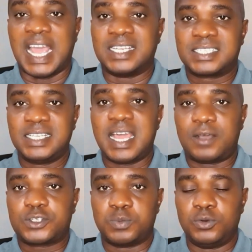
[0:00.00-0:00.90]
And see
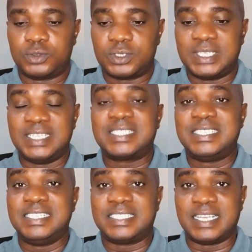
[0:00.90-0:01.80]
how smooth this
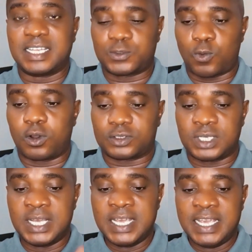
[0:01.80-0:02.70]
GTX works.
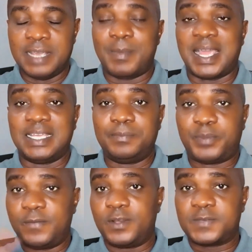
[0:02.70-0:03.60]
In my
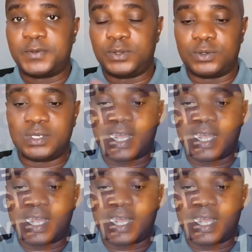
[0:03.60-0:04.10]
previous video,